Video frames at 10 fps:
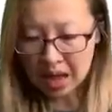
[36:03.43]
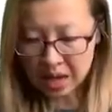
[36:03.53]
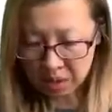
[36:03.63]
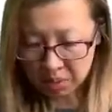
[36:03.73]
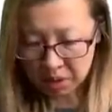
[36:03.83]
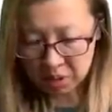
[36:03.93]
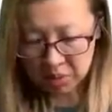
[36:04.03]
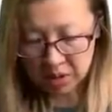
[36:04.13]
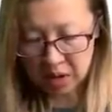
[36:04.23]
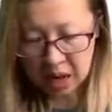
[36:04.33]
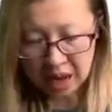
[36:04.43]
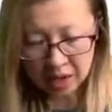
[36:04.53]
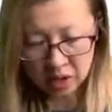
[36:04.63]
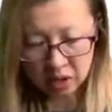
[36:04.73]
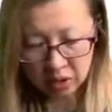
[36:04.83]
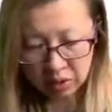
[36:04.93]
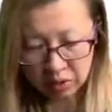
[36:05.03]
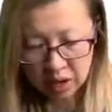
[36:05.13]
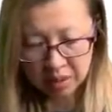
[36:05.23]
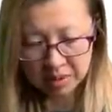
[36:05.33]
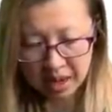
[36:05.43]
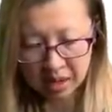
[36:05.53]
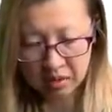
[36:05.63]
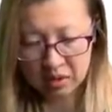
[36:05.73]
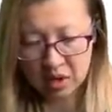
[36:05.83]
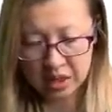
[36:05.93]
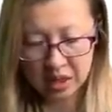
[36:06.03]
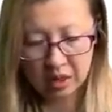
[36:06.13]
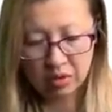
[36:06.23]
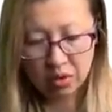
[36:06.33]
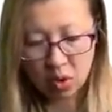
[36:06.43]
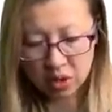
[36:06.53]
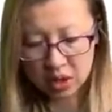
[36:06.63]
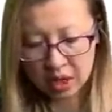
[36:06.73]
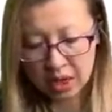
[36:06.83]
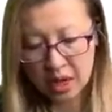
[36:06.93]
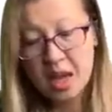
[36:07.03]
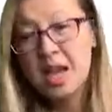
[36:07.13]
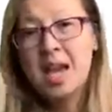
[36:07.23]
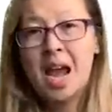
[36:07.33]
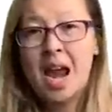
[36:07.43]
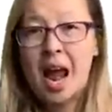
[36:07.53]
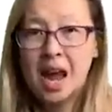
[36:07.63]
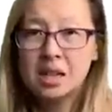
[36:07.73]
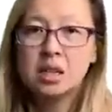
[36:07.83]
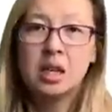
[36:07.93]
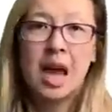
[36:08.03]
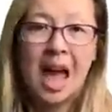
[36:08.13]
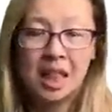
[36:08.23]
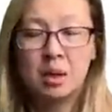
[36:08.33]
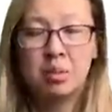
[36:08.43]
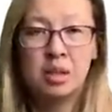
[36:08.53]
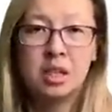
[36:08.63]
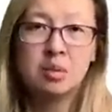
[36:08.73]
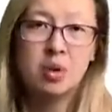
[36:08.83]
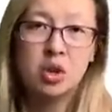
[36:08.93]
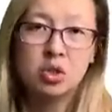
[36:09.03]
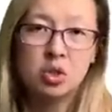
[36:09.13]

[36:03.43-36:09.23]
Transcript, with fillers: inappropriate under the Crimes Act of 1914, and ASIC and the police might